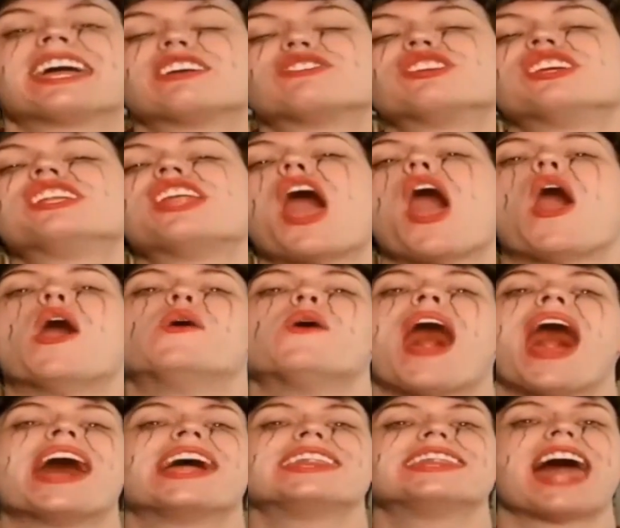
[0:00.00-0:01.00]
Moving
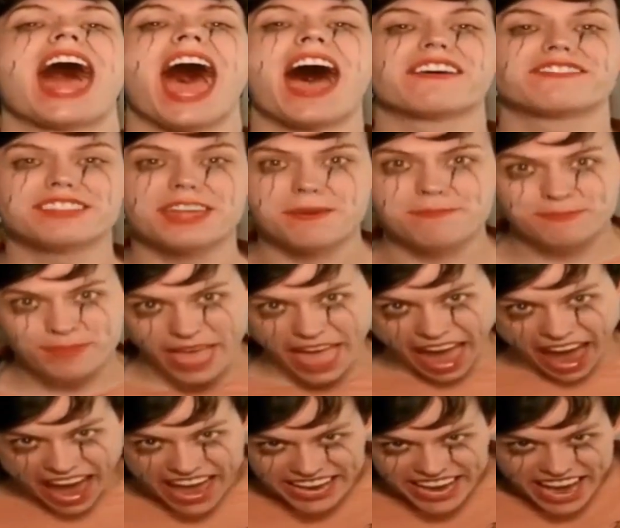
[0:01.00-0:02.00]
forward, the only thing I will say
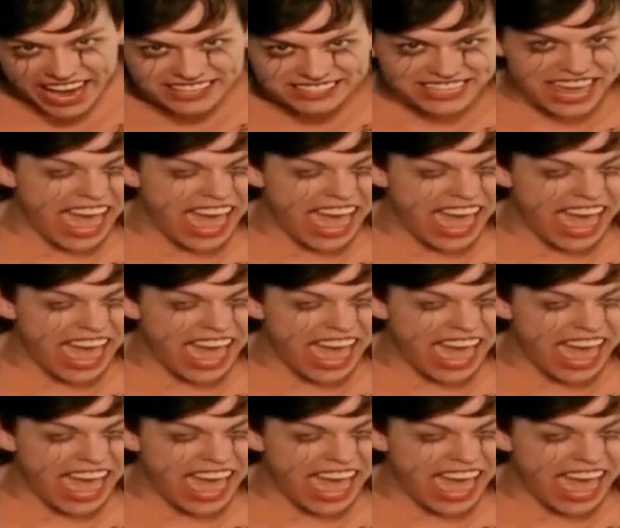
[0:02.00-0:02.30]
to you,